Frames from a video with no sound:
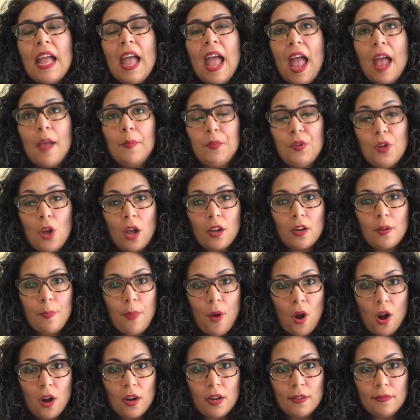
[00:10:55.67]
am not a
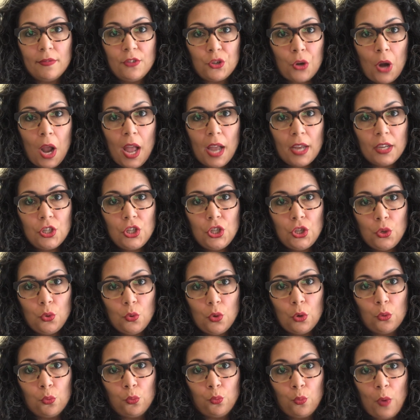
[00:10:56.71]
part of drag to
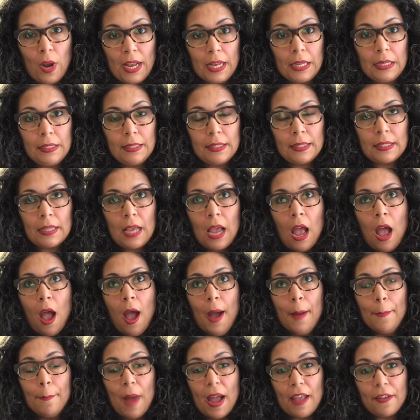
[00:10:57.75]
erase
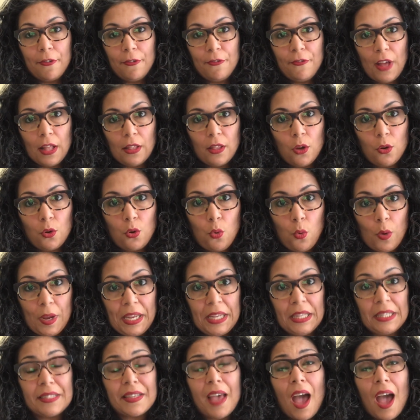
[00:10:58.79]
my fellow queens.